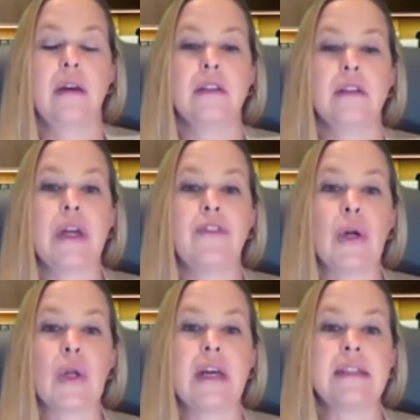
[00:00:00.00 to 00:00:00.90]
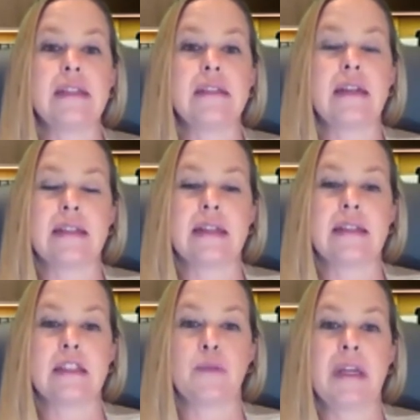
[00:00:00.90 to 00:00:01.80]
So if your license does
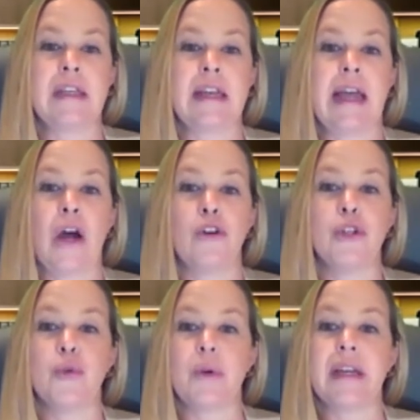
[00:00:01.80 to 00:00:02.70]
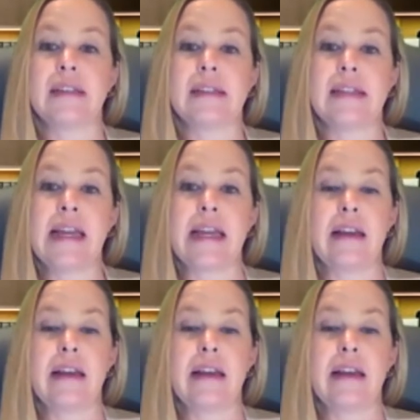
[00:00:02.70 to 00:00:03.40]
get suspended, how do you reinstate it?